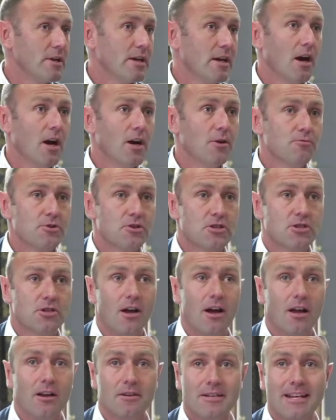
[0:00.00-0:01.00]
week Irish
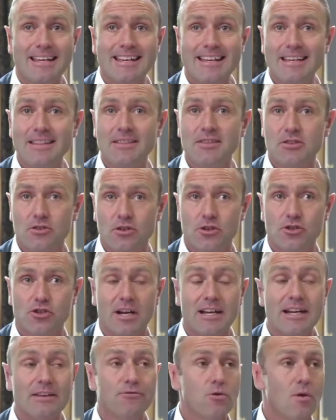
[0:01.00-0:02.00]
holiday in the
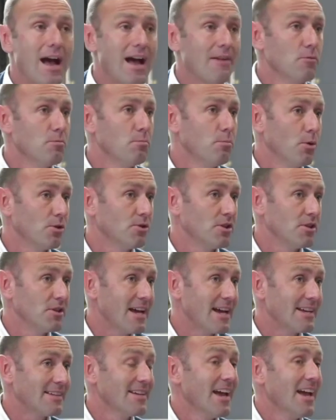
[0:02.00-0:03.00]
sunshine, if you haven't booked it
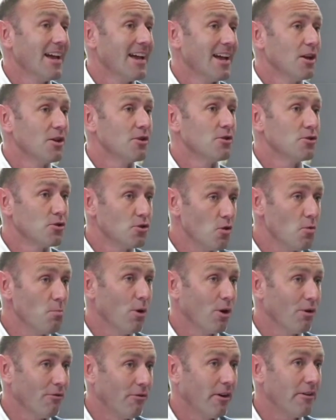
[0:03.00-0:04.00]
yet, do
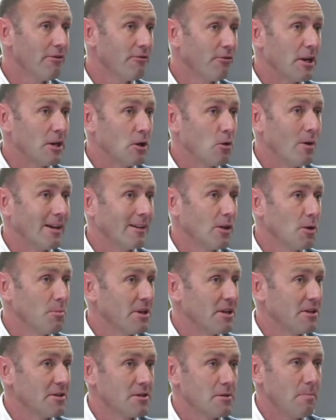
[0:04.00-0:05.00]
book very, very quickly,
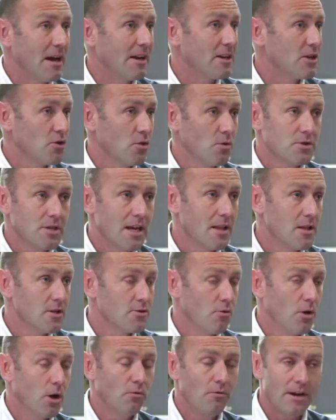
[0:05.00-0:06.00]
because Spanish hotels
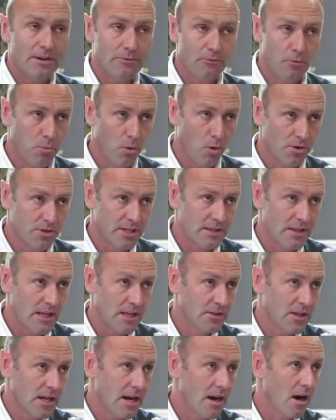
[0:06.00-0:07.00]
are already reporting
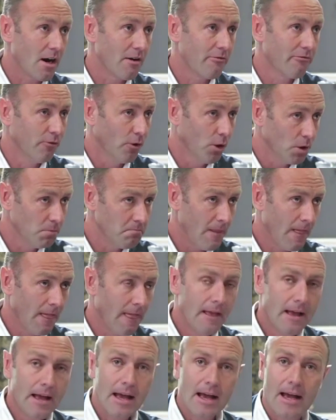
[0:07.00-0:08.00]
that they are full.
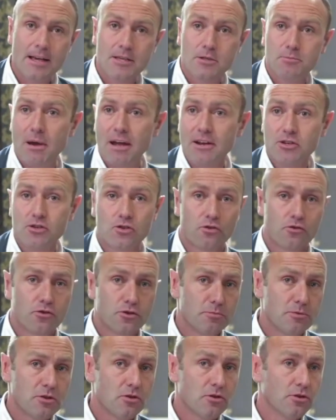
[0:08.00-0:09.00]
Spanish
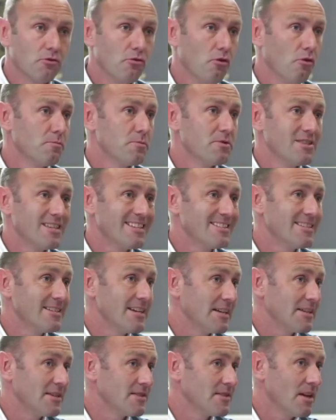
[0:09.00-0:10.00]
tourism is going to grow from
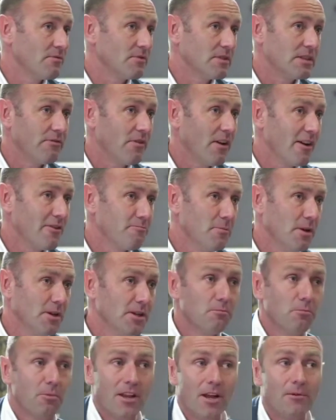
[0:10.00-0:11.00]
68 to 75
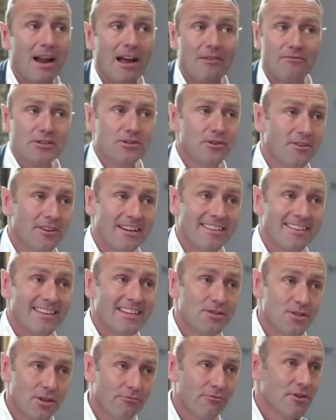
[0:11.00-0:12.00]
million without having done
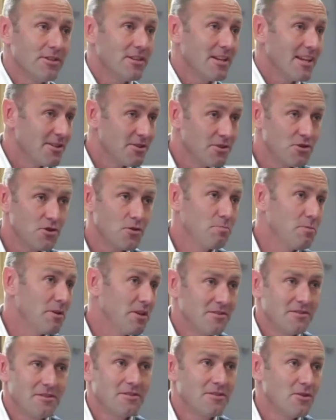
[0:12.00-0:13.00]
anything different. It's just
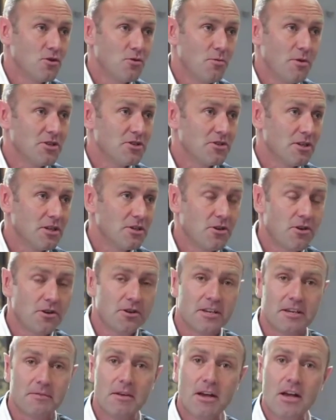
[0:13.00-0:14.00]
because of the situation in
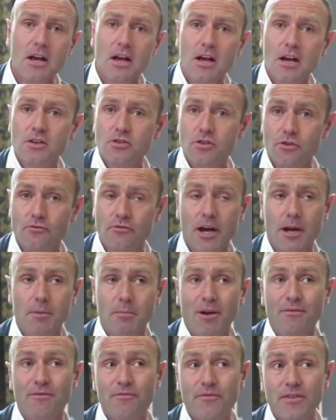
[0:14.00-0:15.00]
Turkey. So you've got
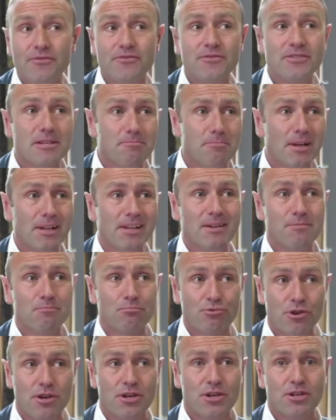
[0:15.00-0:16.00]
about 50 million
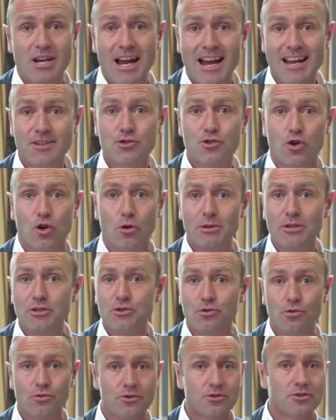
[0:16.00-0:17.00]
British and German
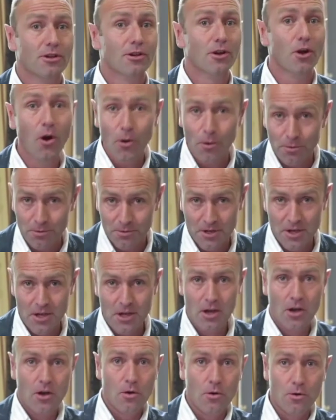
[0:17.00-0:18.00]
tourists alone
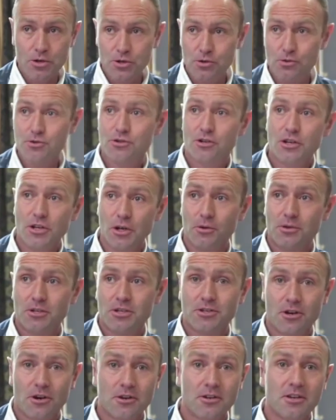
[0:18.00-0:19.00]
who usually go to
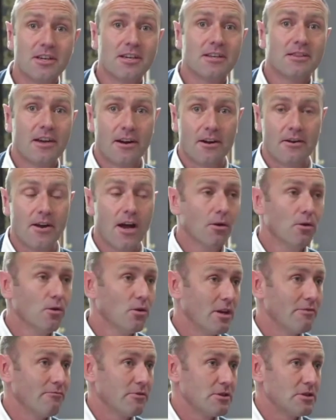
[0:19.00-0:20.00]
Turkey that are now
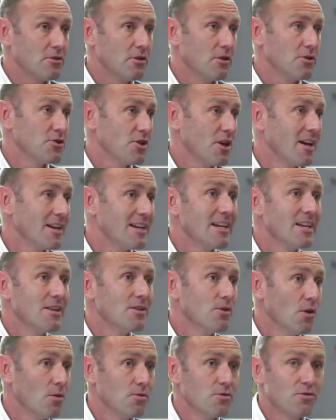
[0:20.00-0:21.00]
looking for the sunshine
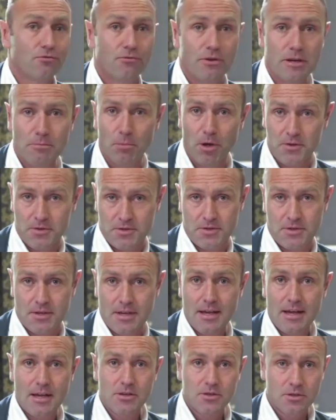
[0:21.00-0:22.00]
in those 3 months.
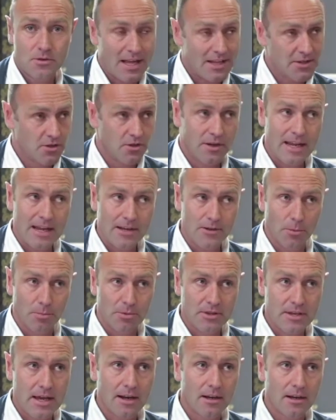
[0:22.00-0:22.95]
So that's going to end up in the